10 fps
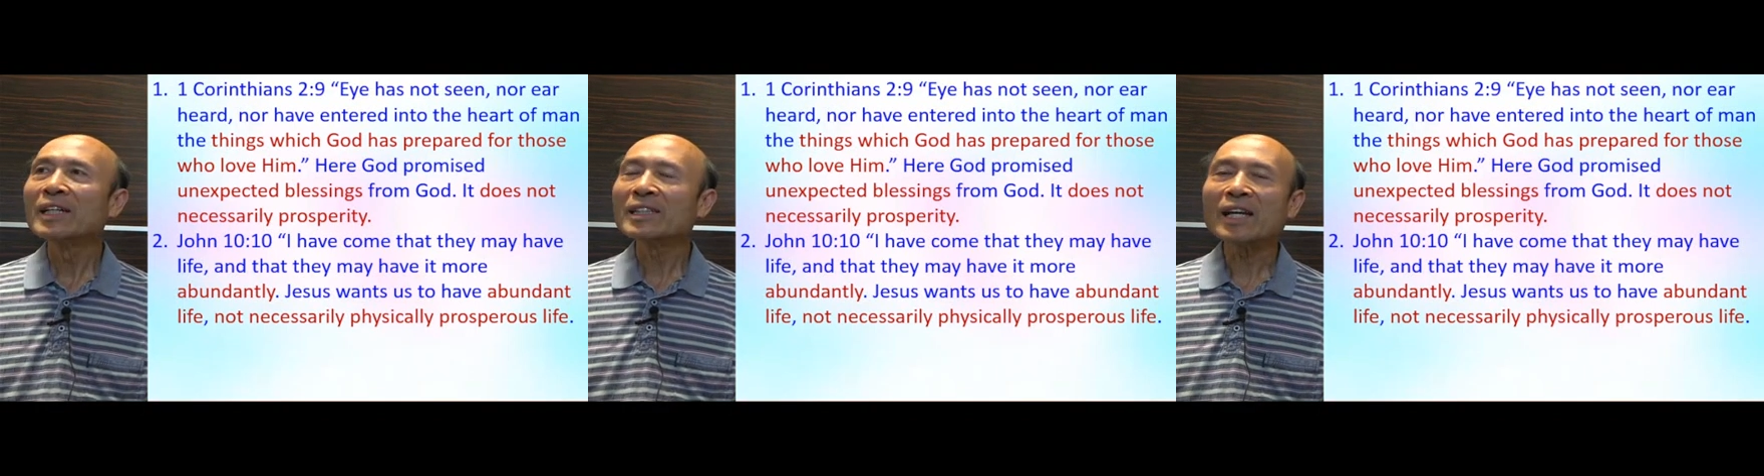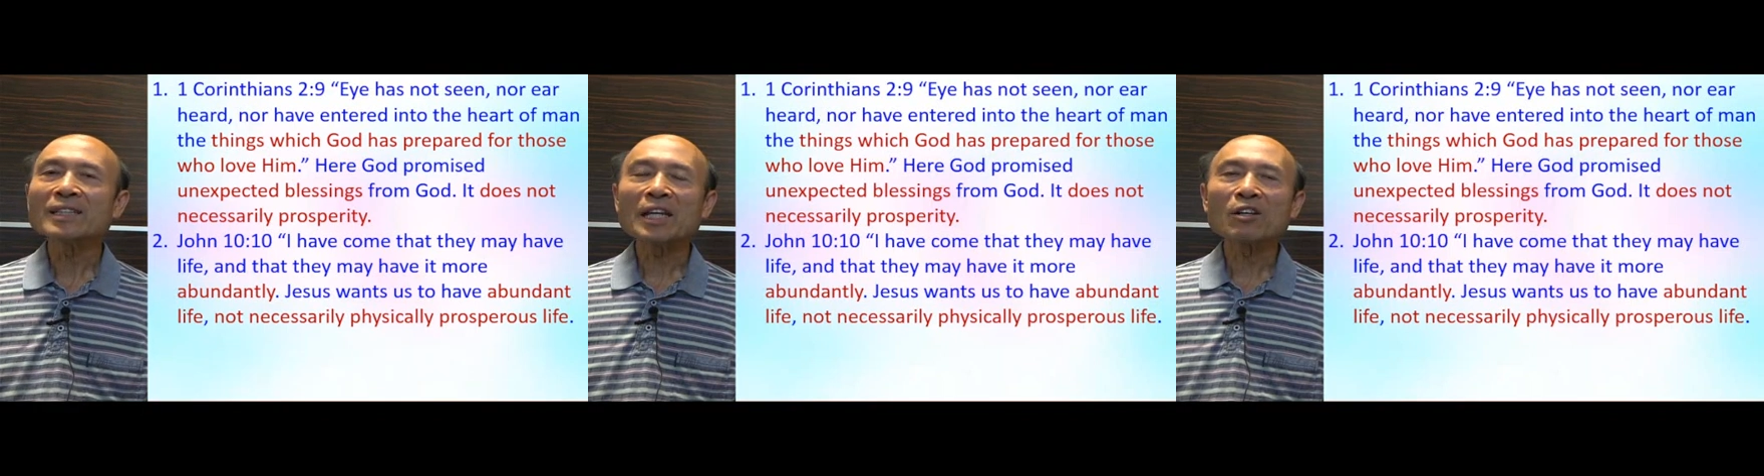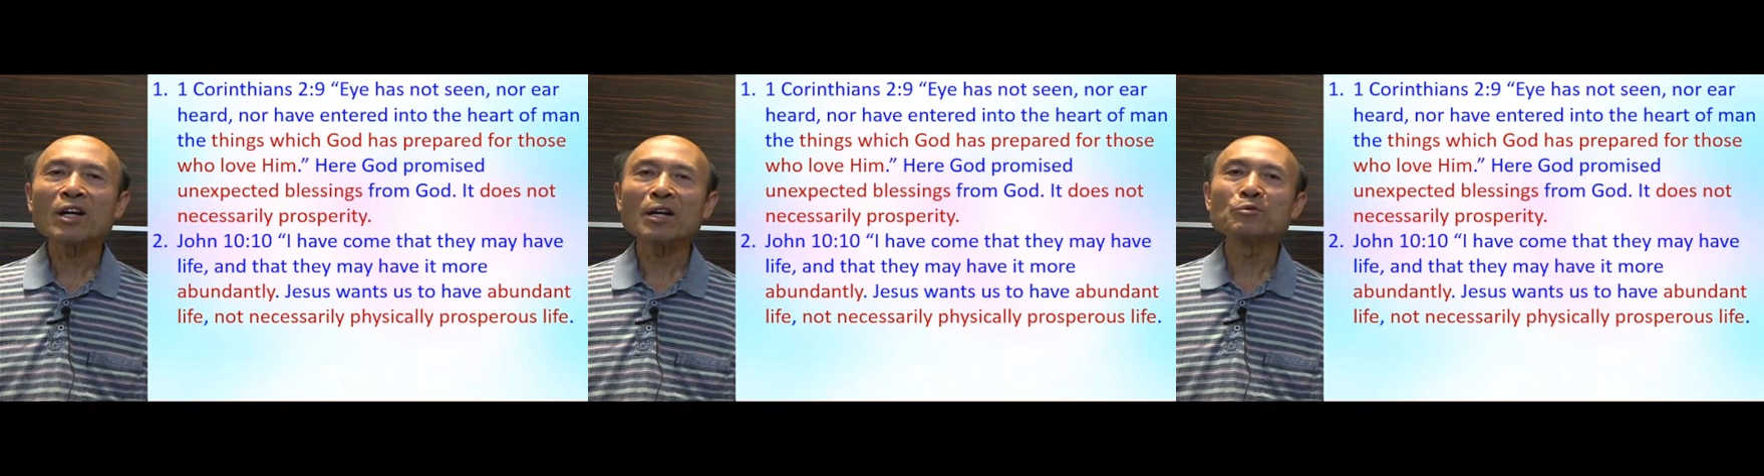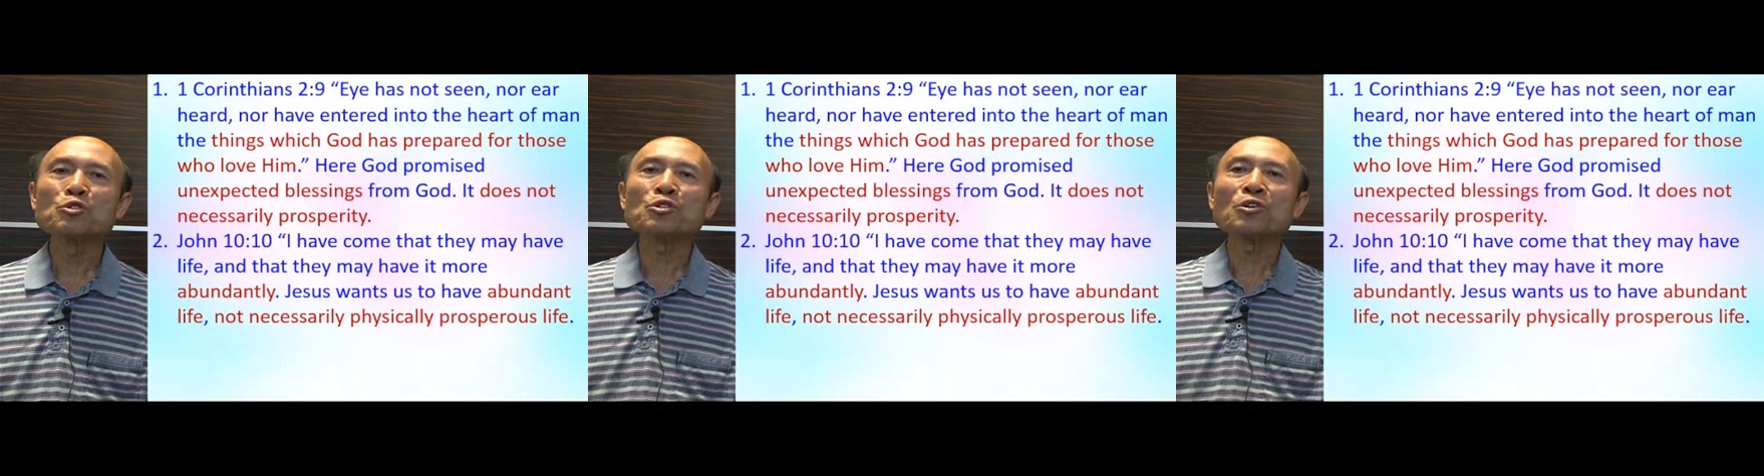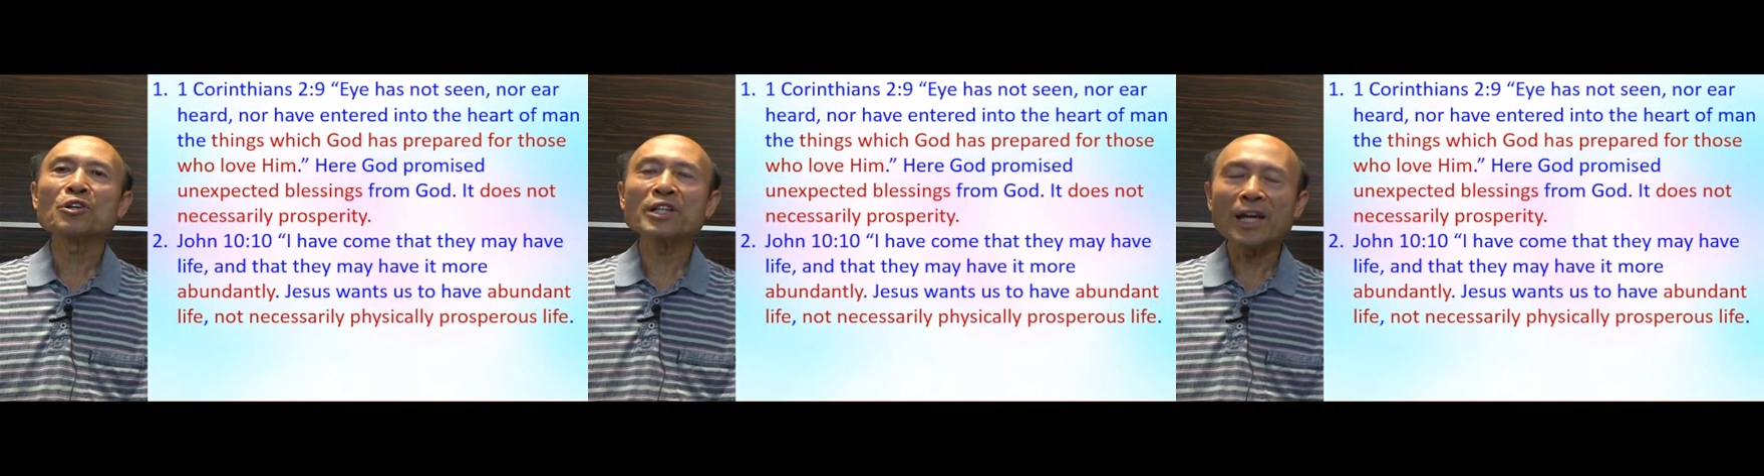then they'll have
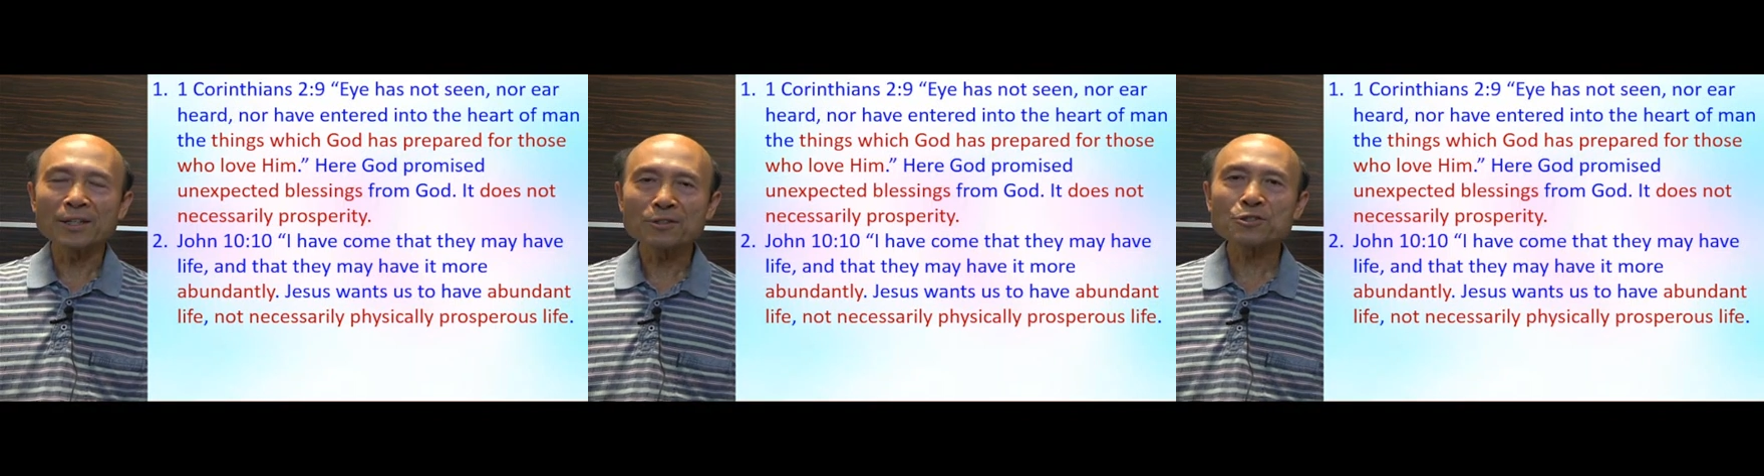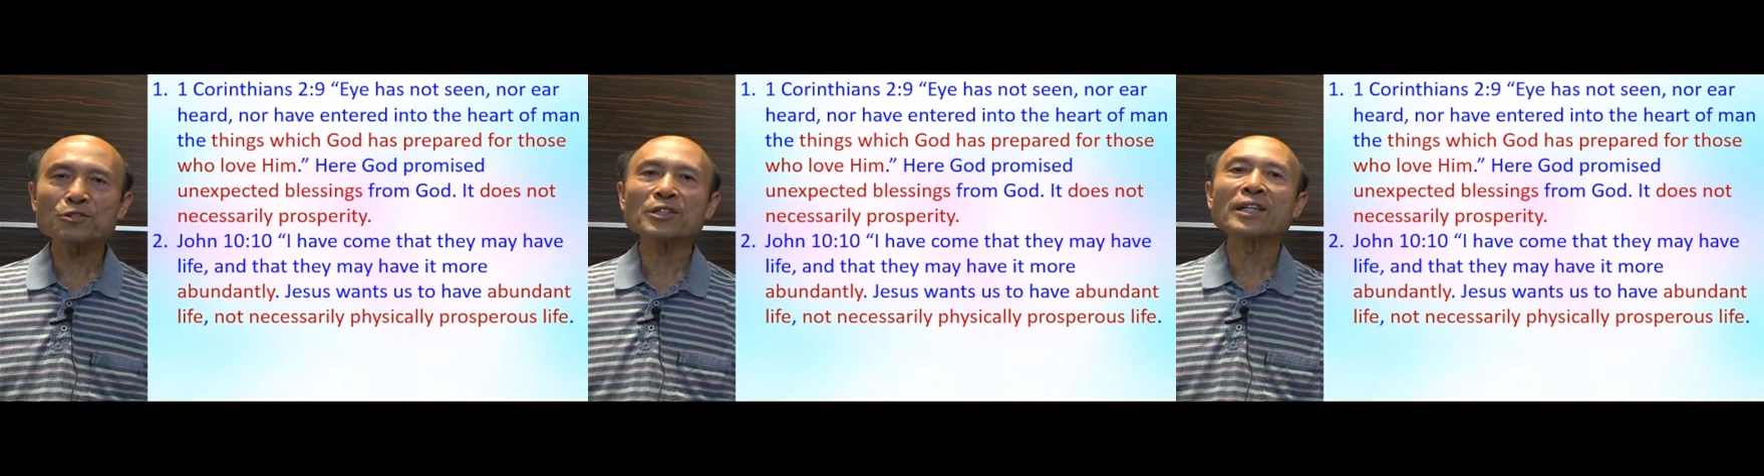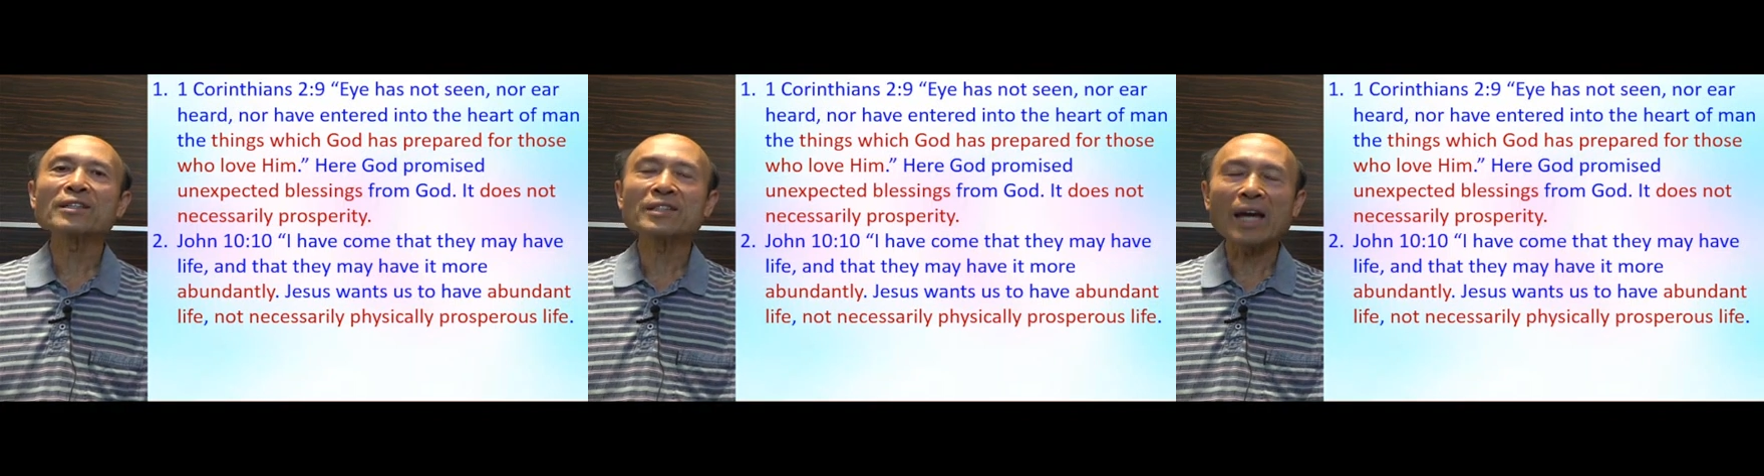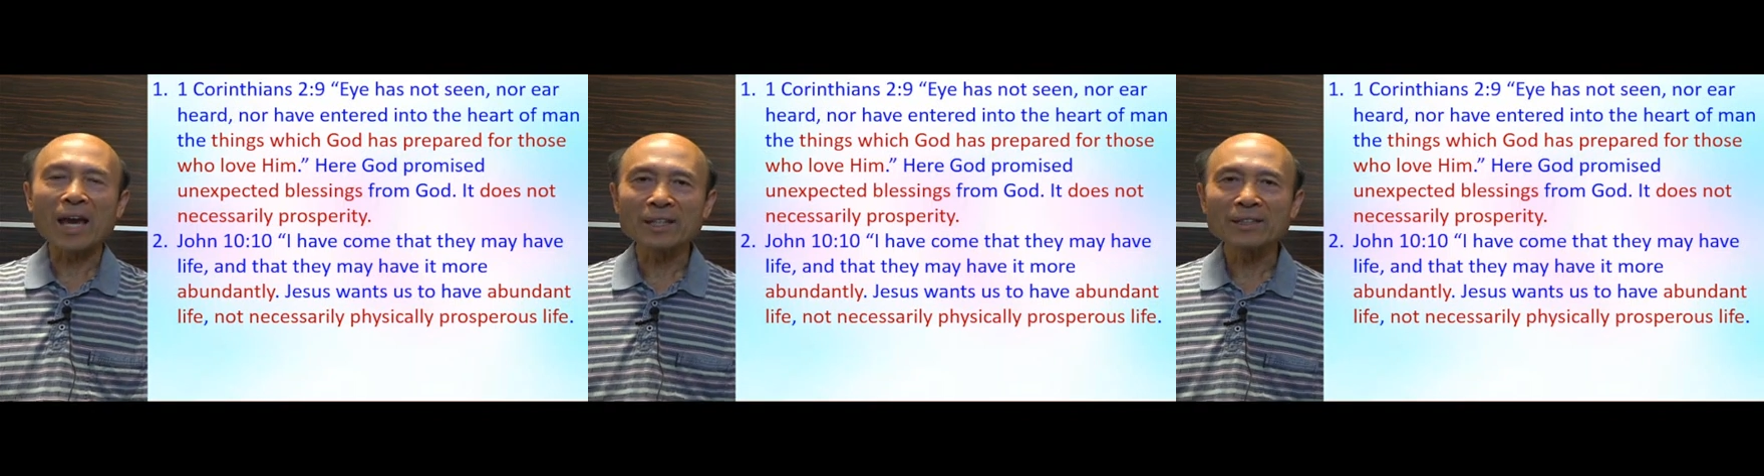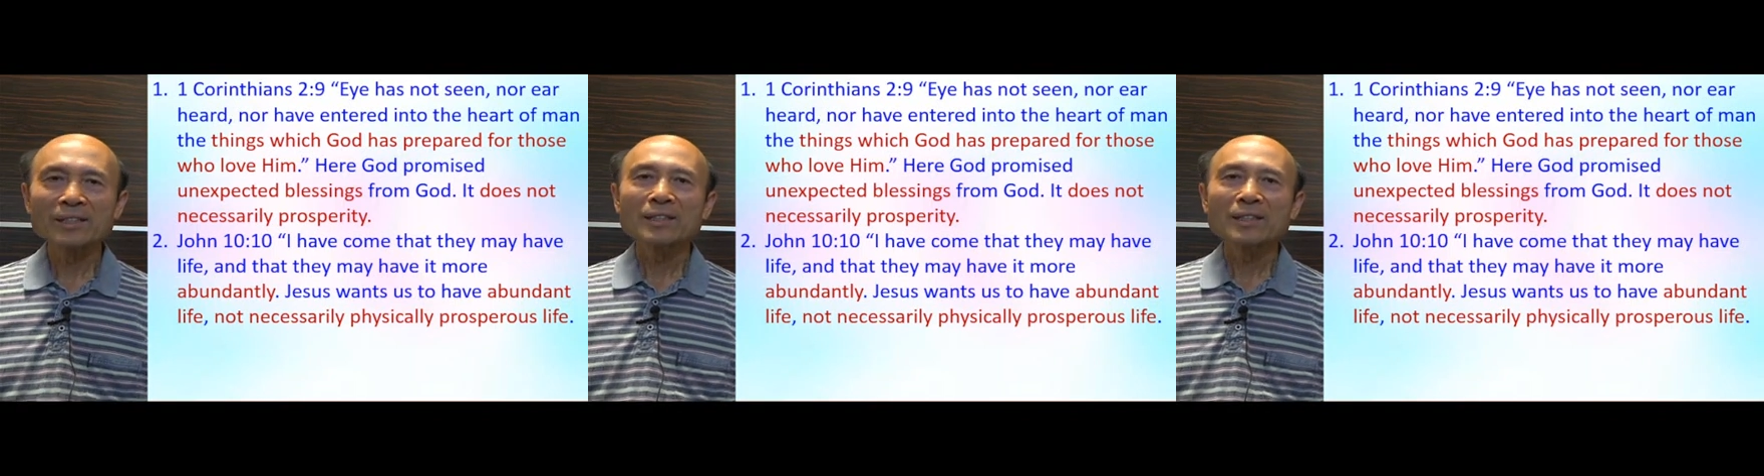joy and strength and